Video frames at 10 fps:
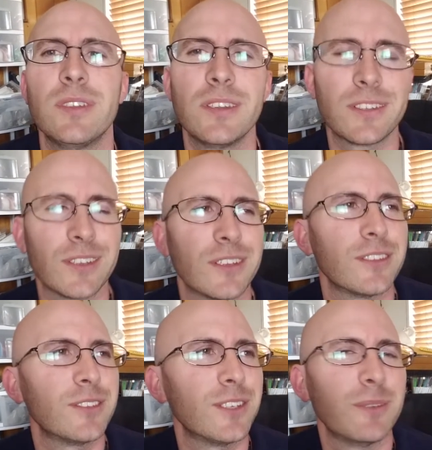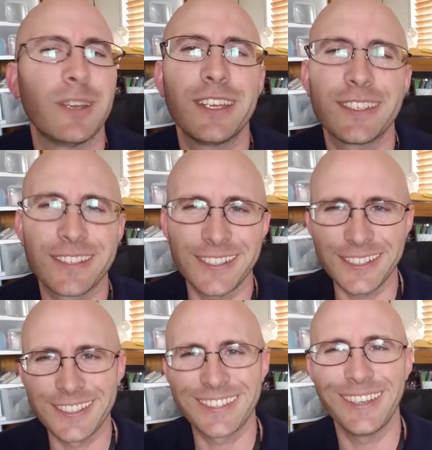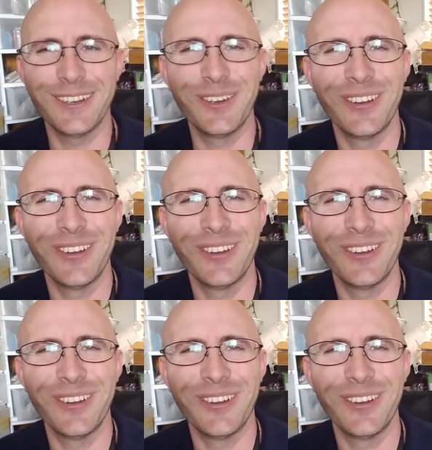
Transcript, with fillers: of this on the Stairmaster, so